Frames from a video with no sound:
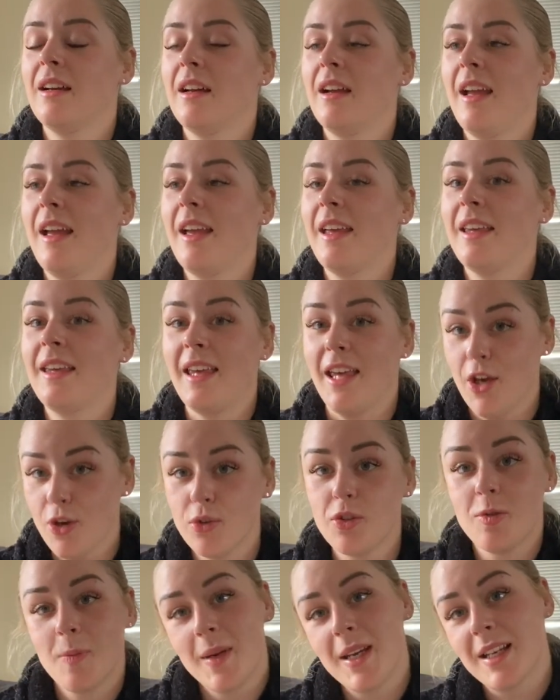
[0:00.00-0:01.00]
it
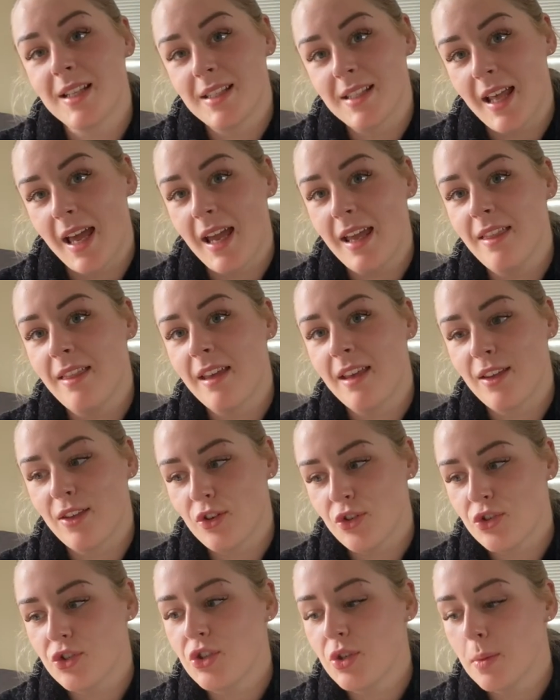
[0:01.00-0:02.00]
kills me to say that
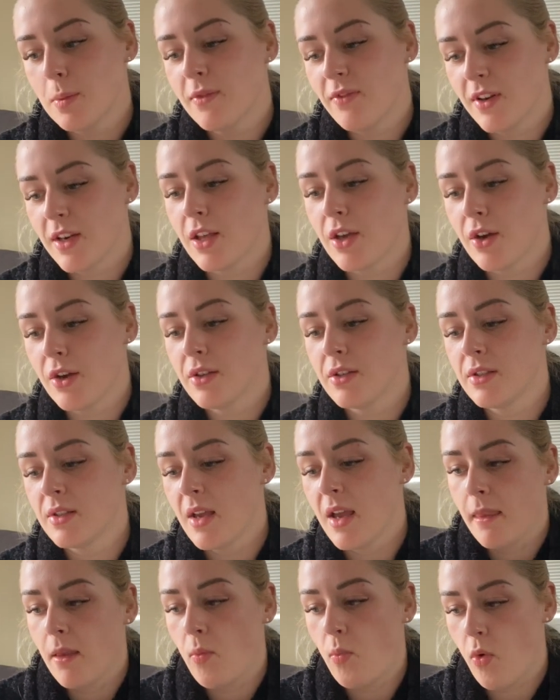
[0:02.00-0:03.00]
YouTube videos
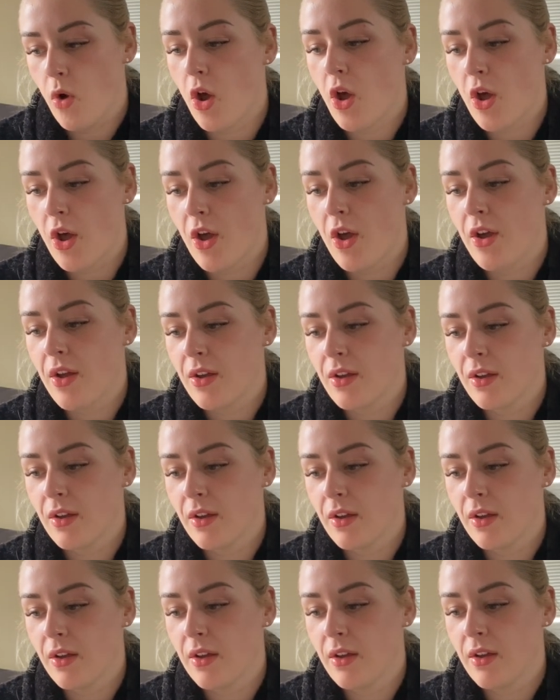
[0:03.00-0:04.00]
were
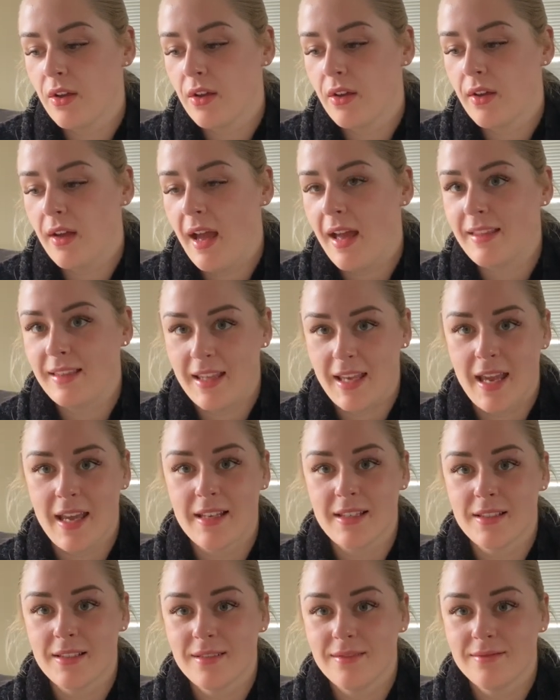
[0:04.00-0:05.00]
at the
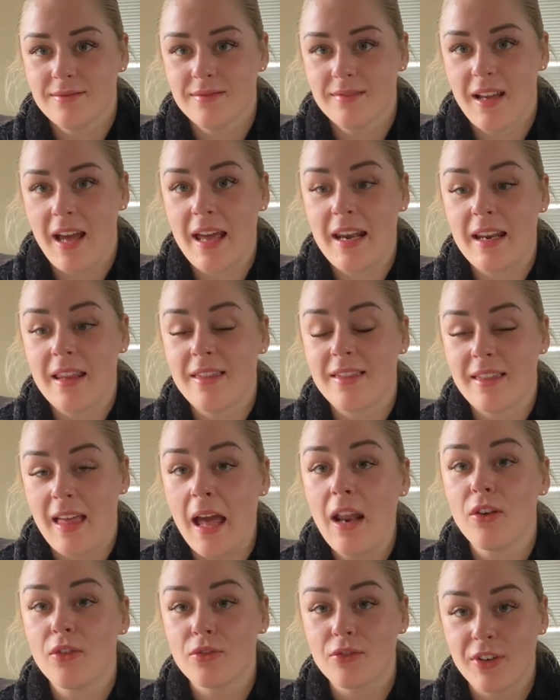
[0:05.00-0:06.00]
end. And
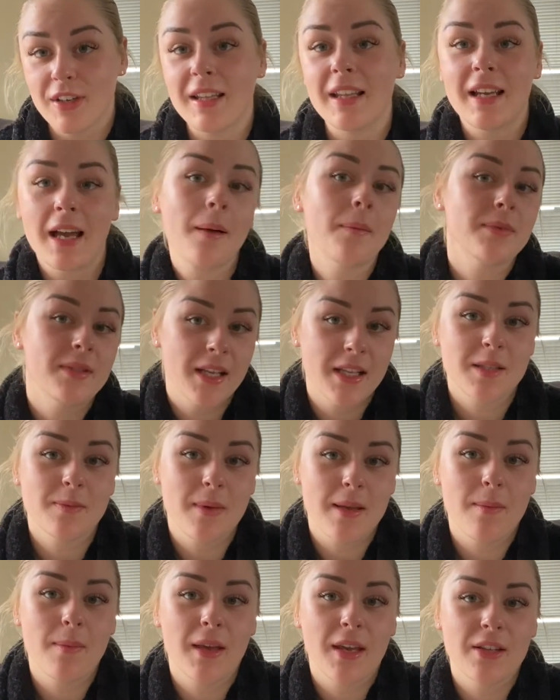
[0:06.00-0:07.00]
that really upsets
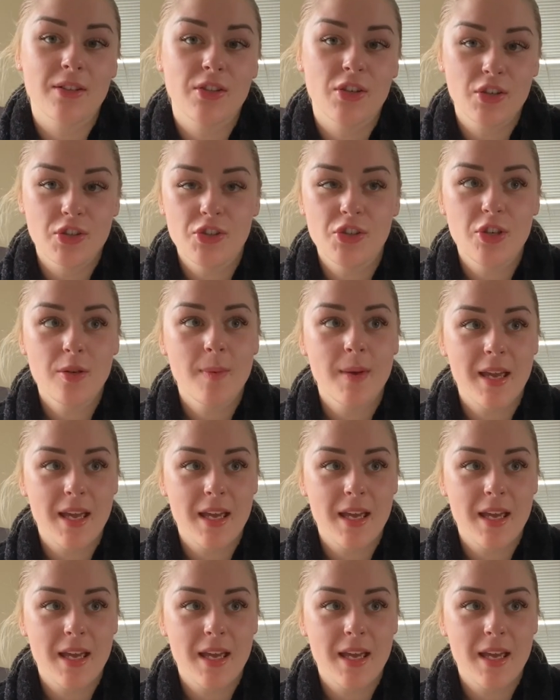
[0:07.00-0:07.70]
me because YouTube